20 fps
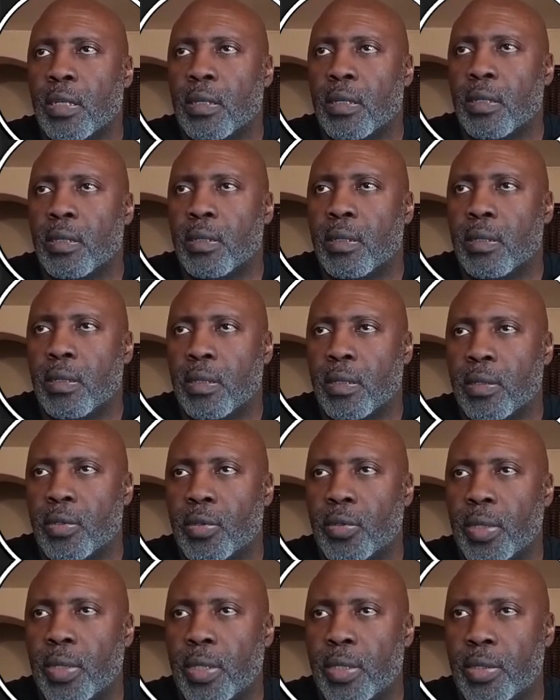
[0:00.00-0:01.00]
Now
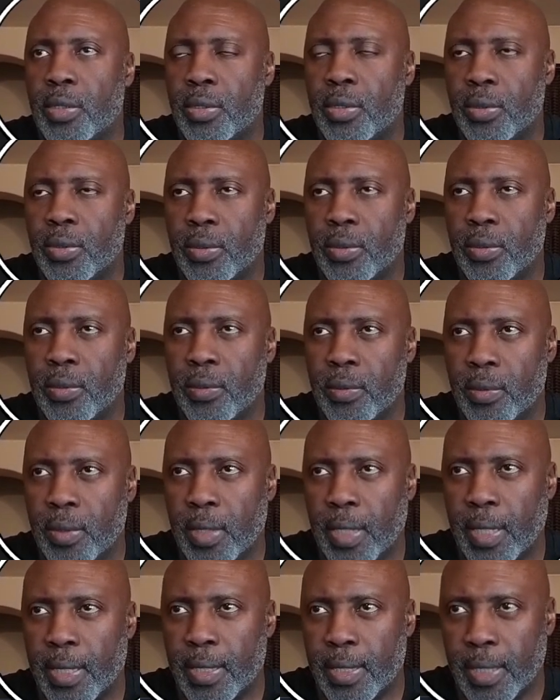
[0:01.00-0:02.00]
22
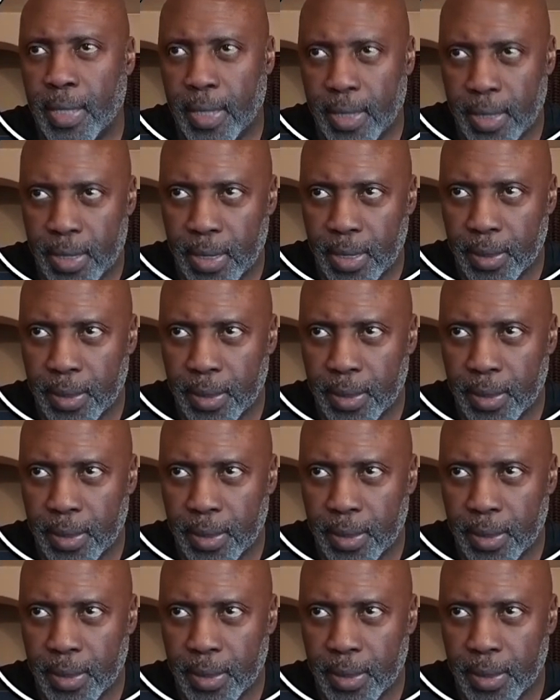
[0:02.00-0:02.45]
has 80,